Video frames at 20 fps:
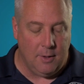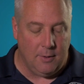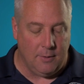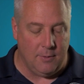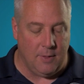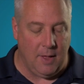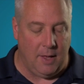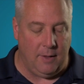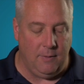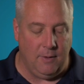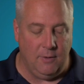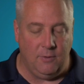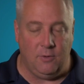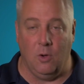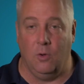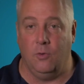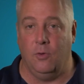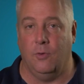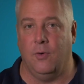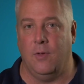Then this
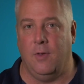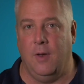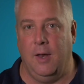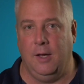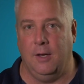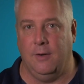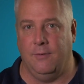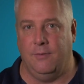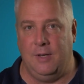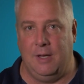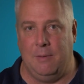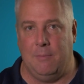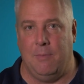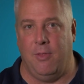goes over to the negative team.